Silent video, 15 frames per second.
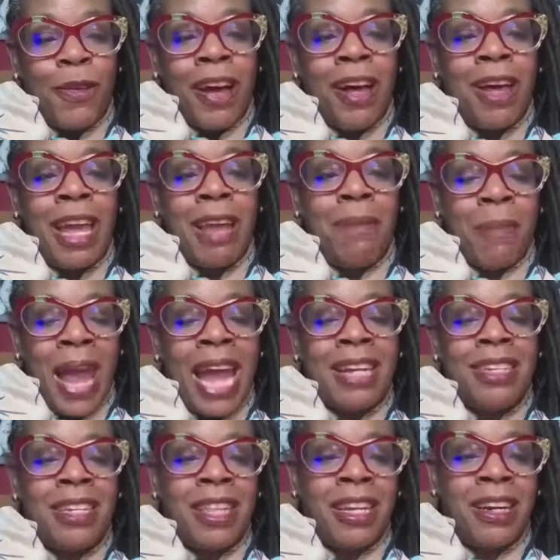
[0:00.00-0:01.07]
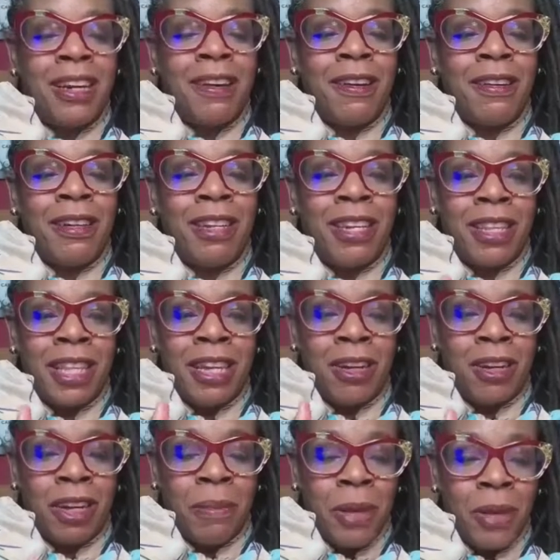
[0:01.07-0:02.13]
and back to
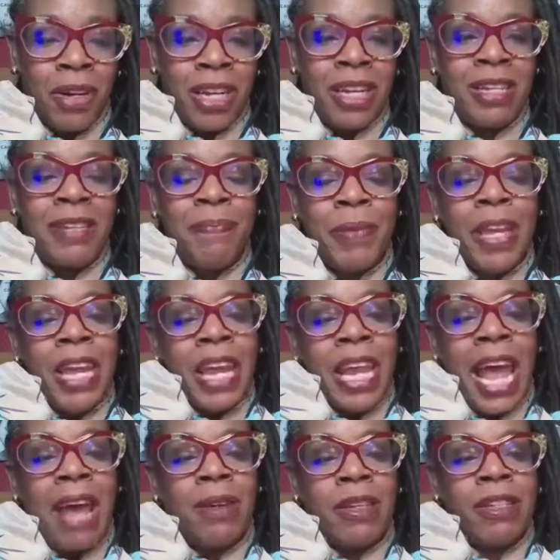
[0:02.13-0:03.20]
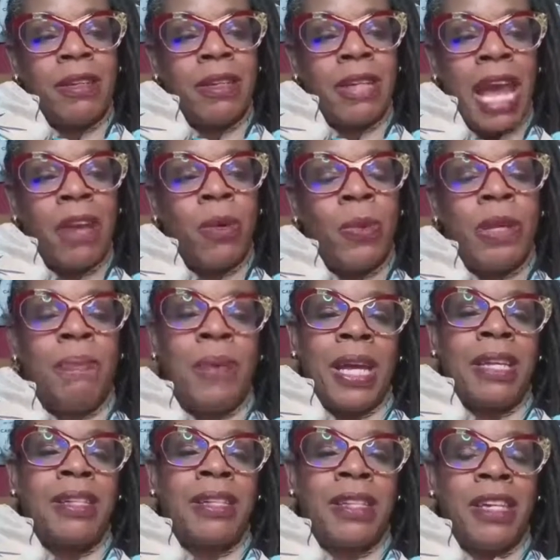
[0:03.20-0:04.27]
their communities? And how do we
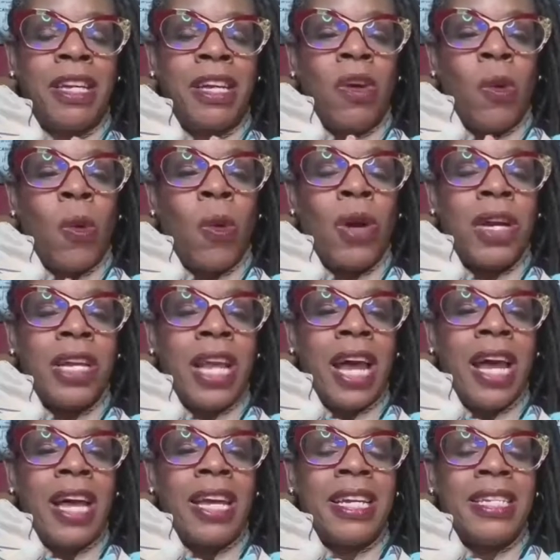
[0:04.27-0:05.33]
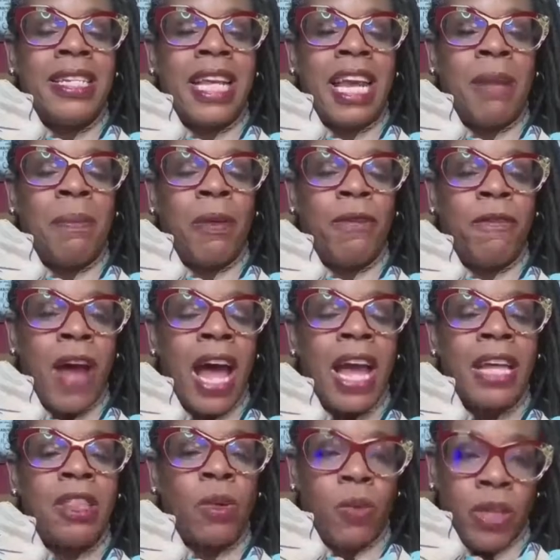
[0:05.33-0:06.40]
best organize and
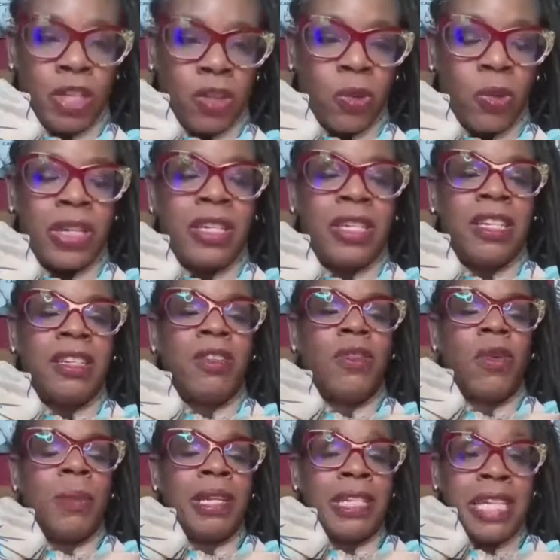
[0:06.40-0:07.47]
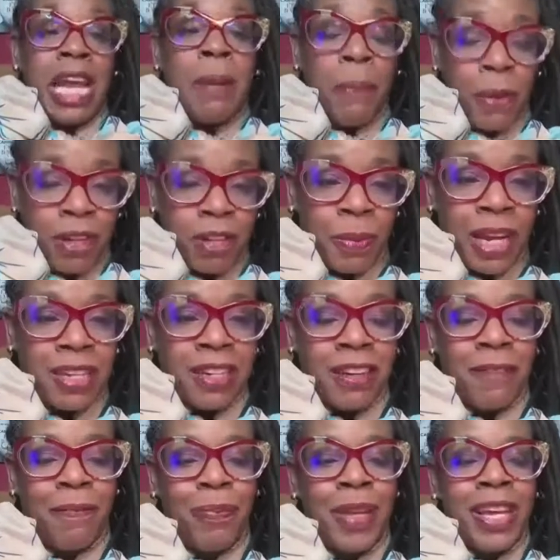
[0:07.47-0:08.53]
provide the resources from a state
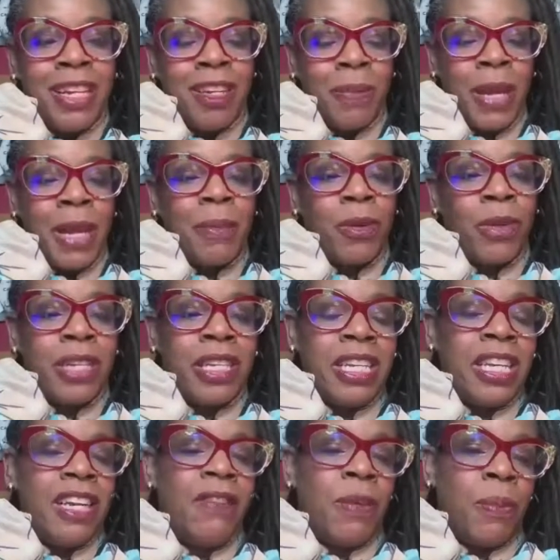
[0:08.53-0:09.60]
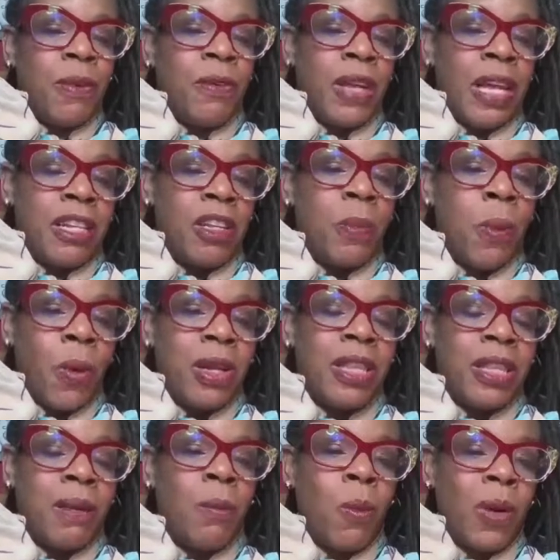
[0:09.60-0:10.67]
perspective to be able to receive and support
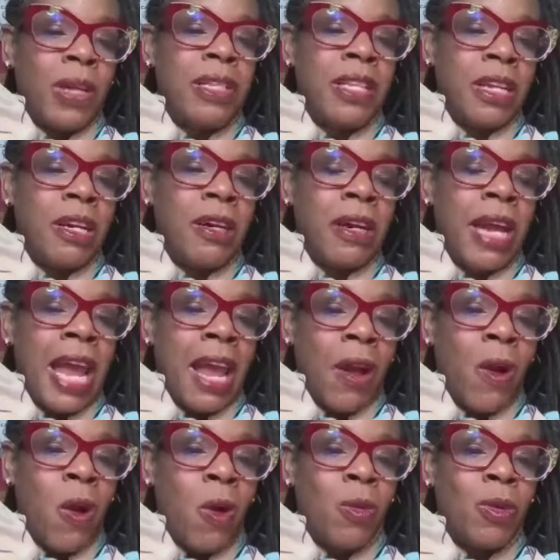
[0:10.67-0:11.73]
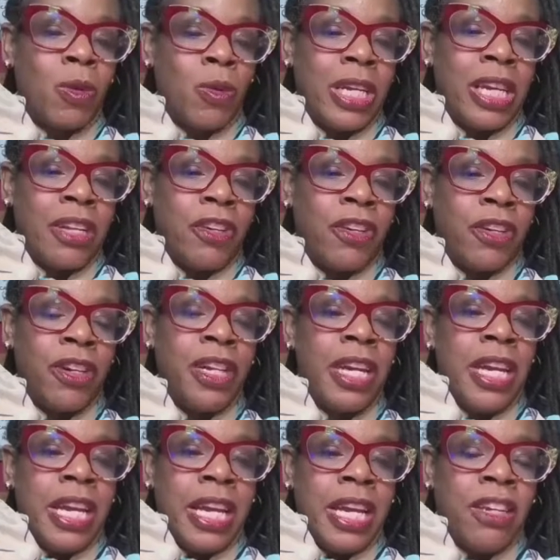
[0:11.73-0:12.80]
them once they're at home to re-enter
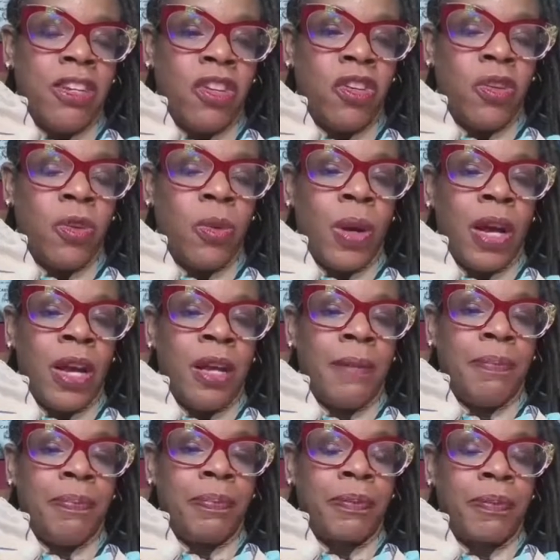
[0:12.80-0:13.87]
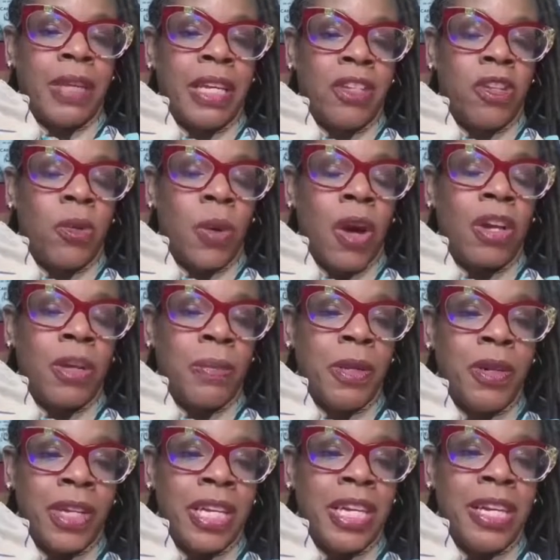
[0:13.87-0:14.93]
into our
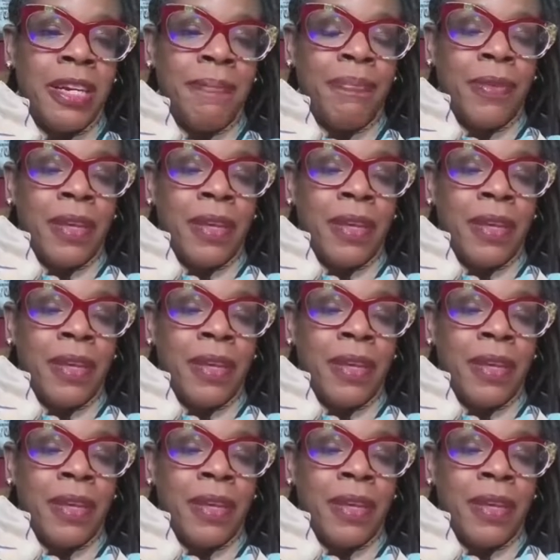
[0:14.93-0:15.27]
community,